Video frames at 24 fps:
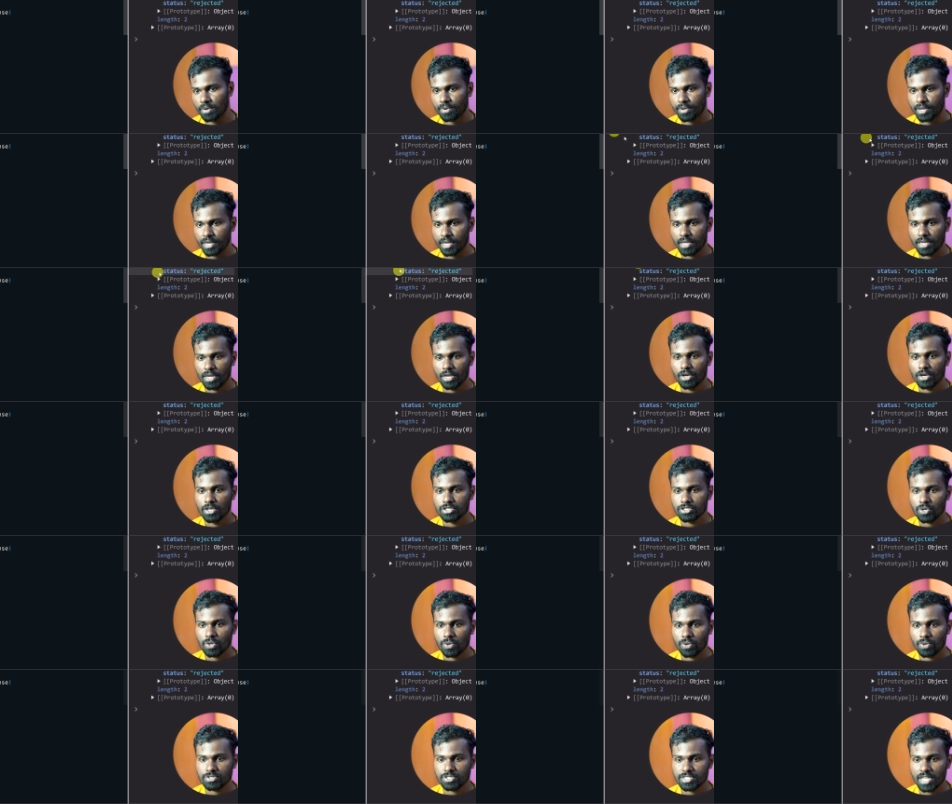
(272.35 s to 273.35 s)
Okay,
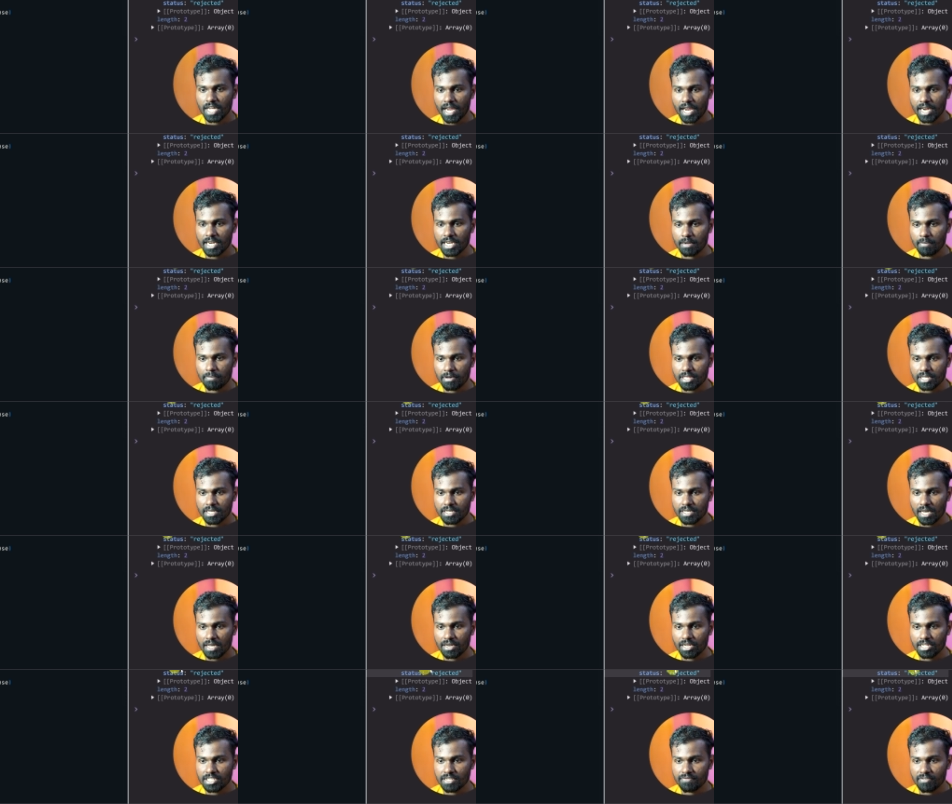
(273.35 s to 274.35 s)
so second la
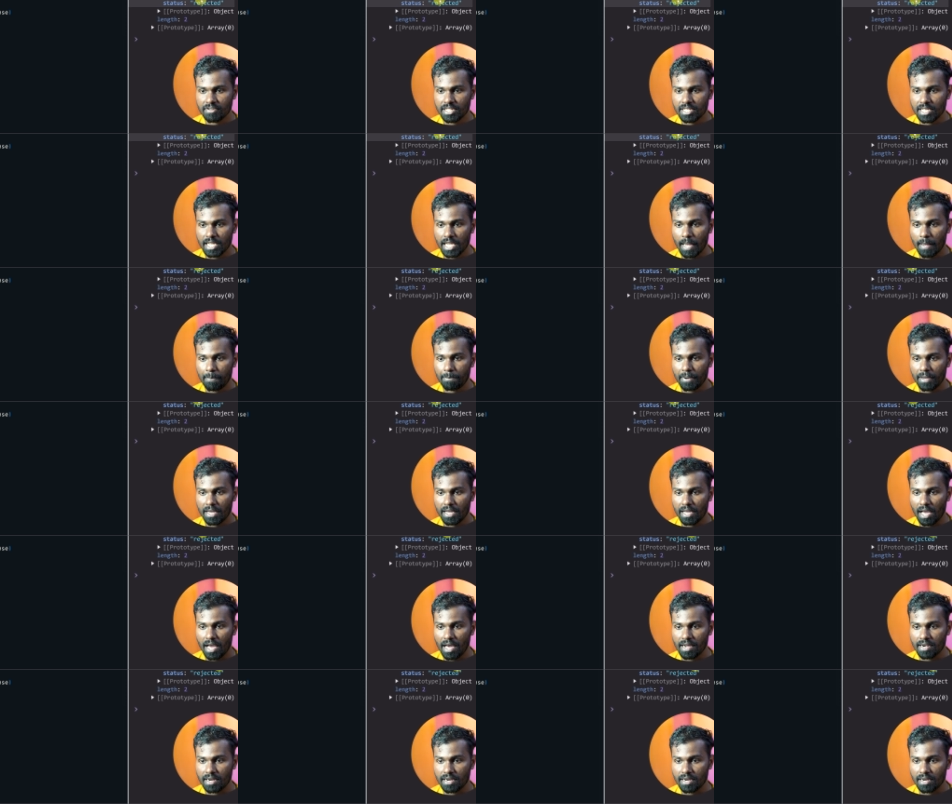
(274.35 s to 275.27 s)
paathina reason vandu API